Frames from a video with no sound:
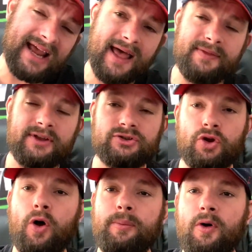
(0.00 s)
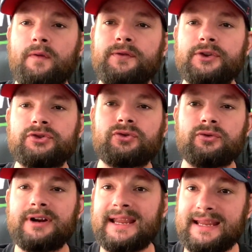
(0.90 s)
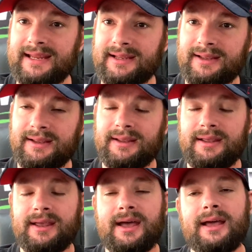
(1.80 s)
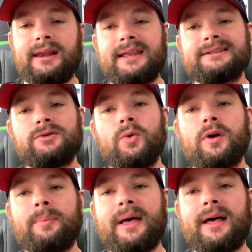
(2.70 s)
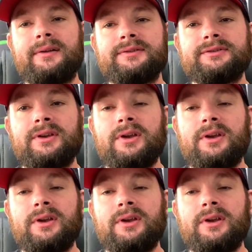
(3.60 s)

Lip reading: at the top of the tree. And let's talk about